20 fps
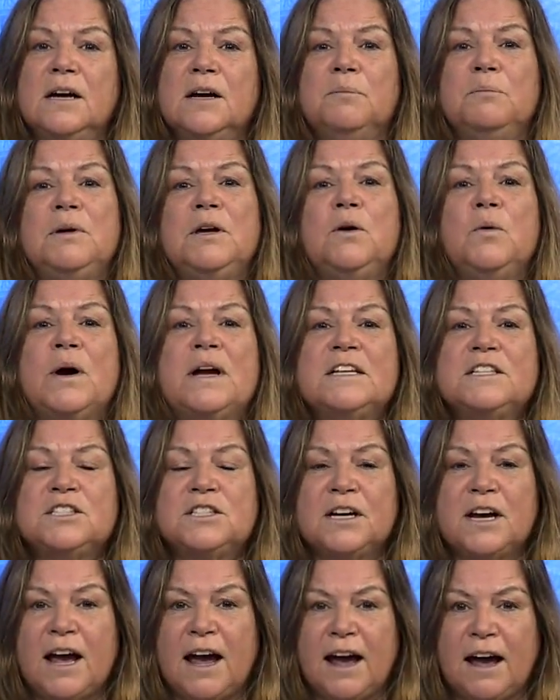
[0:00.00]
Miigwech,
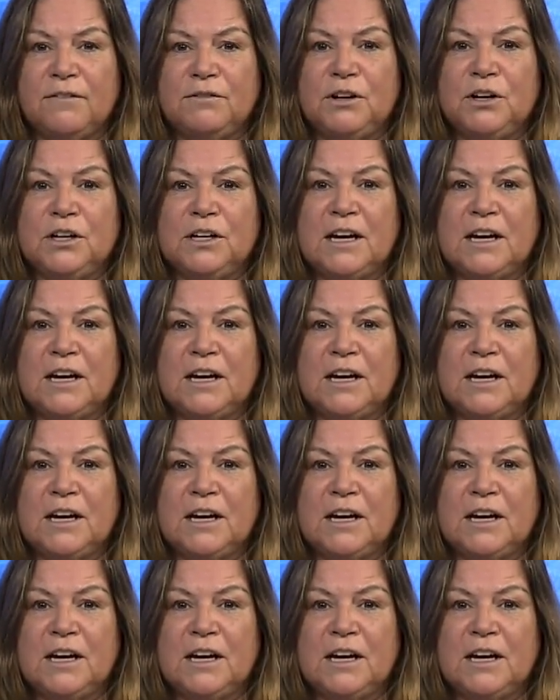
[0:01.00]
have a good